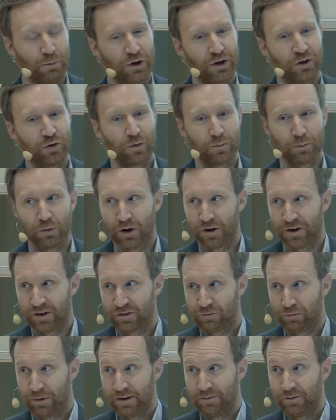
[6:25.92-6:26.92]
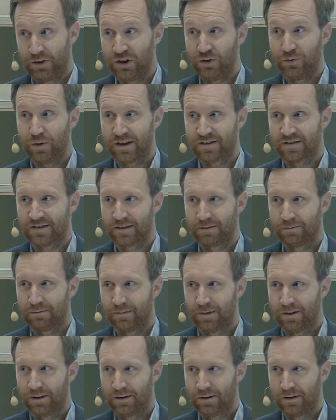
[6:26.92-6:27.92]
monitoring products within the US,
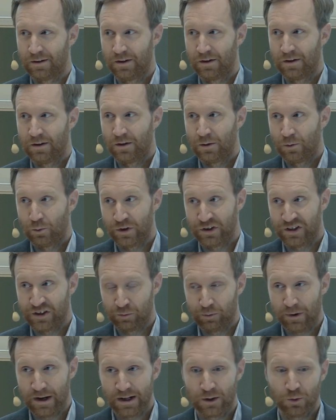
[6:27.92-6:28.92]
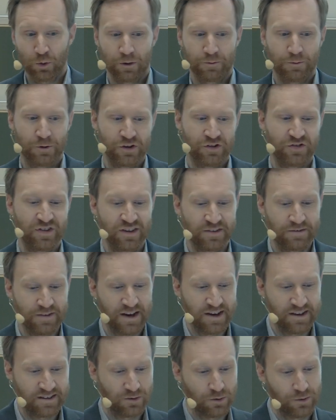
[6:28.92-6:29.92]
which is really core for us since
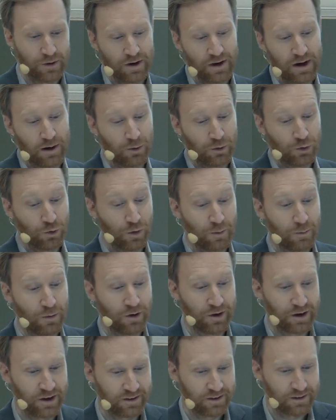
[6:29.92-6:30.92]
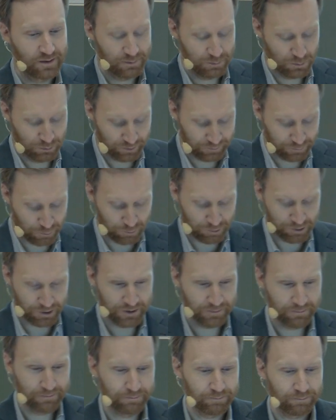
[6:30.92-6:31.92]
that is our core market moving forward.